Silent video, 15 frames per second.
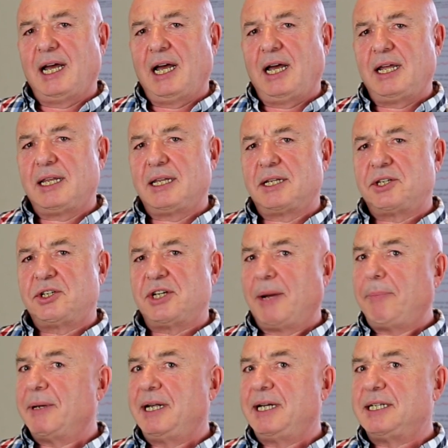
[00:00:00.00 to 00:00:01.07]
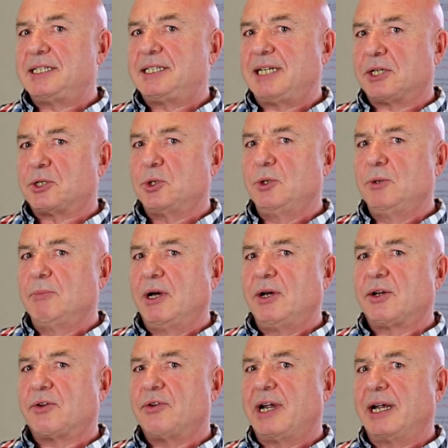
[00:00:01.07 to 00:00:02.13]
the Japanese tattoo
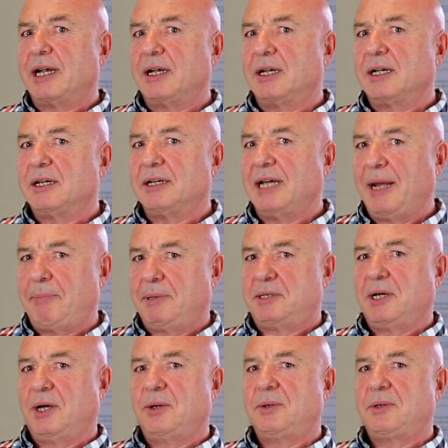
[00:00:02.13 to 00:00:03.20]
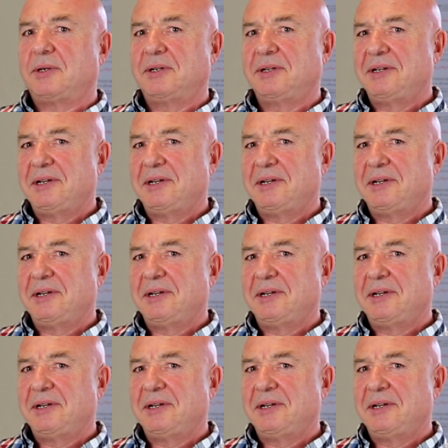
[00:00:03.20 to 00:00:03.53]
murdering episode.